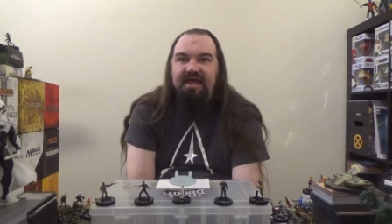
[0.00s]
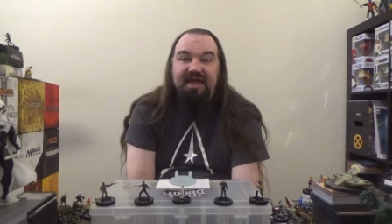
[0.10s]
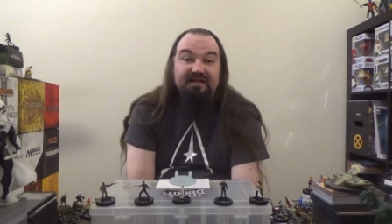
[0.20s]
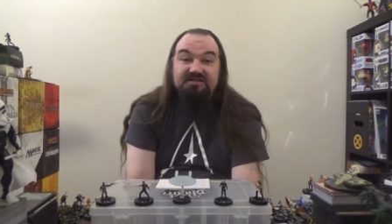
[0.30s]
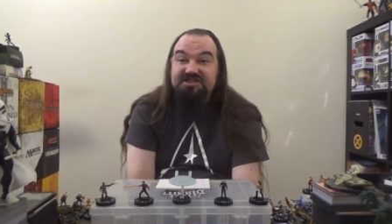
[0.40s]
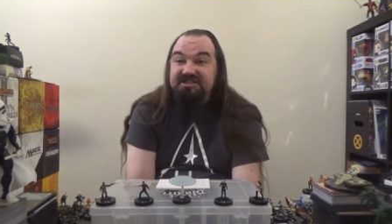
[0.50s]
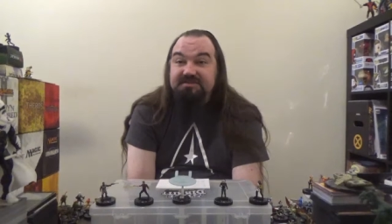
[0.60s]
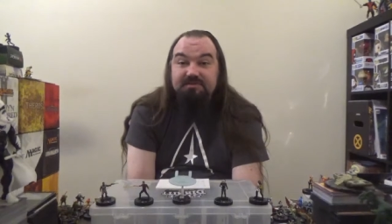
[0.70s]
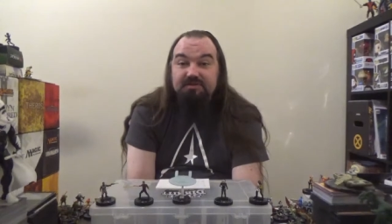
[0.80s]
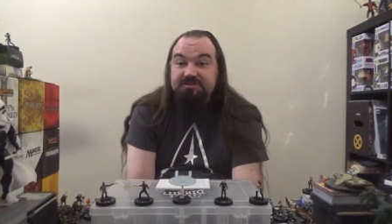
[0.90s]
energy
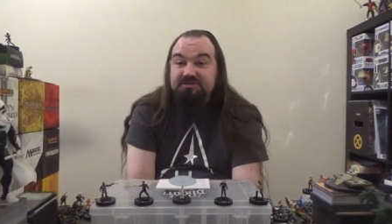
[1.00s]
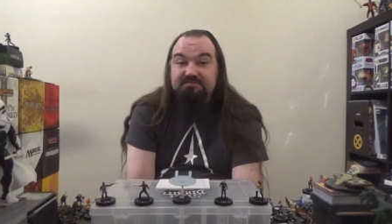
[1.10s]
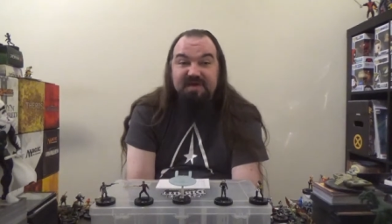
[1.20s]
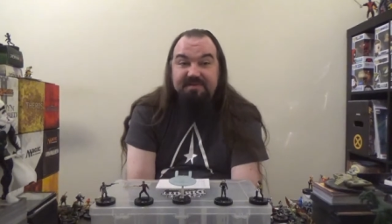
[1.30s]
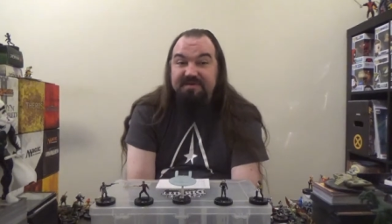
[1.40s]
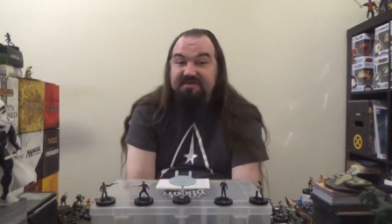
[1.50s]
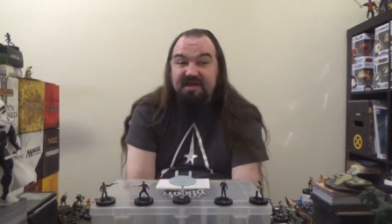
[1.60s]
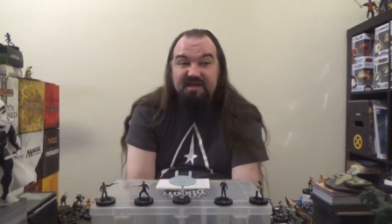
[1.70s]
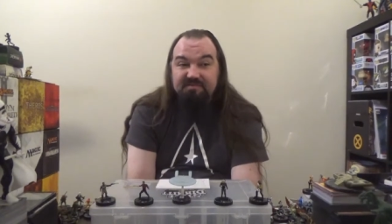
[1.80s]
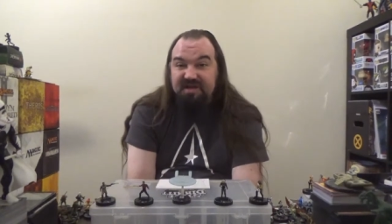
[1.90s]
explosion, maybe
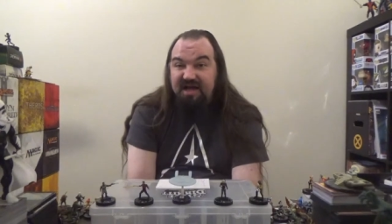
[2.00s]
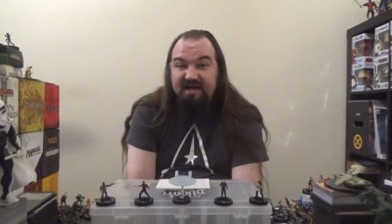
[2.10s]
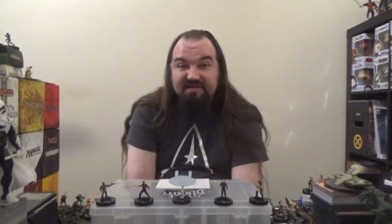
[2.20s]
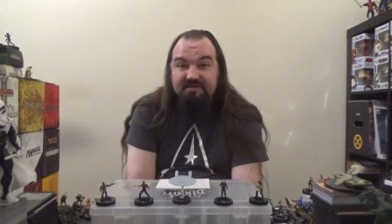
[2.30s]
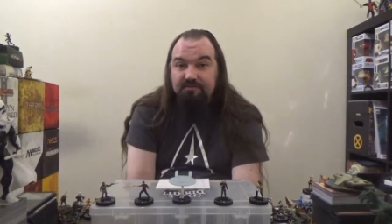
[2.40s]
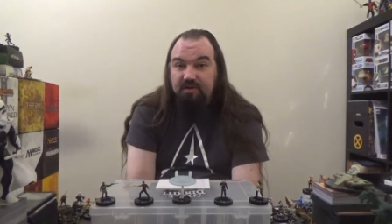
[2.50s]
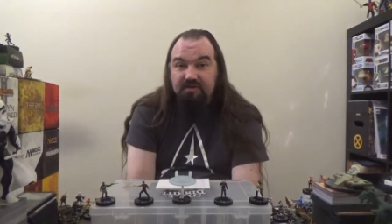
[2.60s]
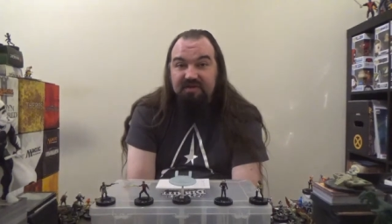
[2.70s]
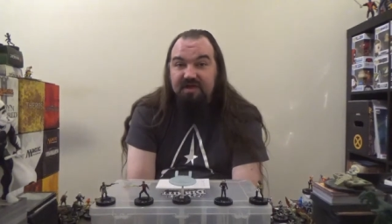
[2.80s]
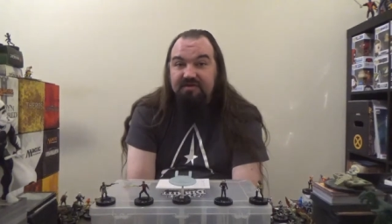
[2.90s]
psychic blast, one or
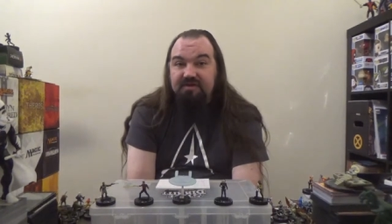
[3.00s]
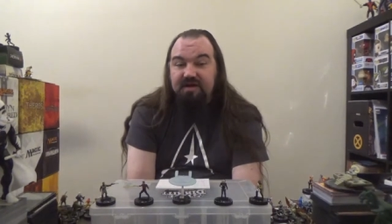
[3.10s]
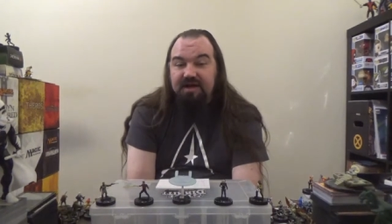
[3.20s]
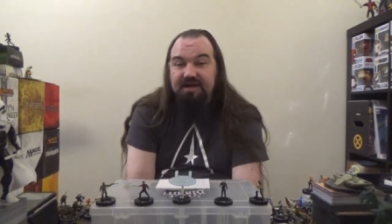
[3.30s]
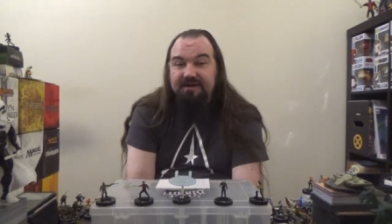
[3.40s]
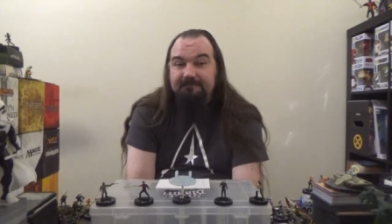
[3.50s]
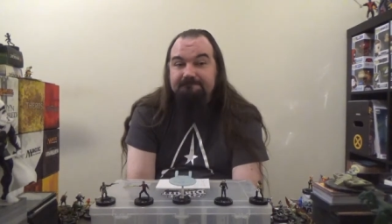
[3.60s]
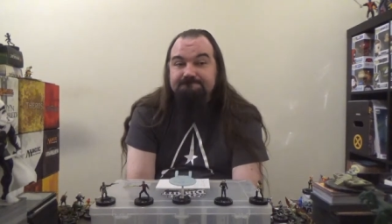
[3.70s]
the other. Um,